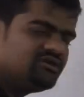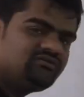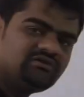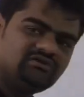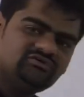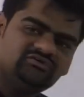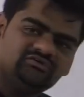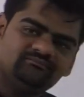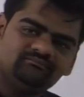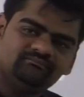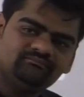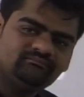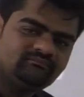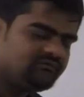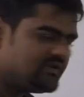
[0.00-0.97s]
solution,
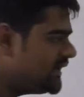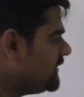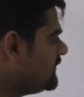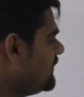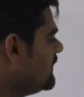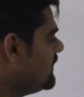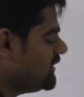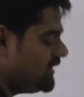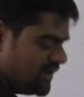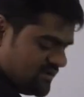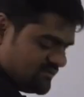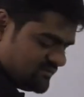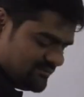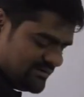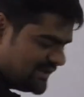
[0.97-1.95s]
right?
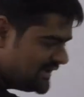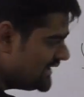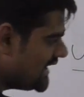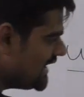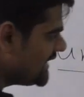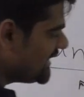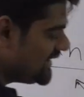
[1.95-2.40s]
Similarly, I can